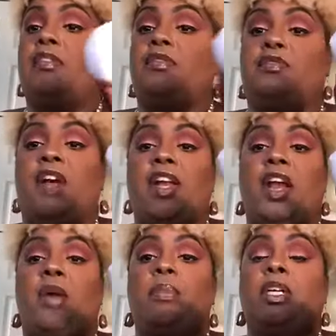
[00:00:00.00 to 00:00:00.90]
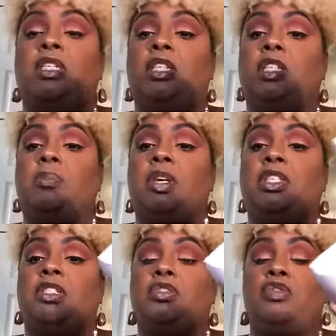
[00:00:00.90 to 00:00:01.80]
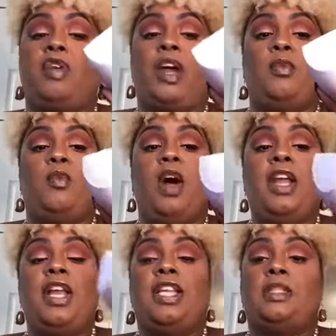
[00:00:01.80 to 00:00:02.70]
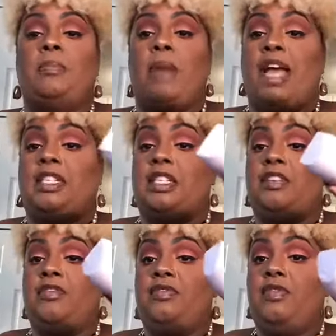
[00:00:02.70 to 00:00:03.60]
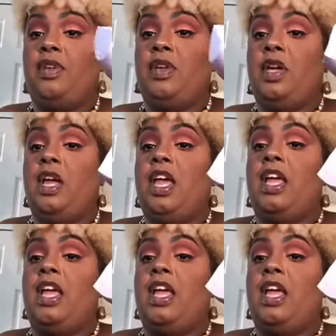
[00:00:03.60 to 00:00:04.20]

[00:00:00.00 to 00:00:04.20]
find out because this sponge is great. One, it's massive. It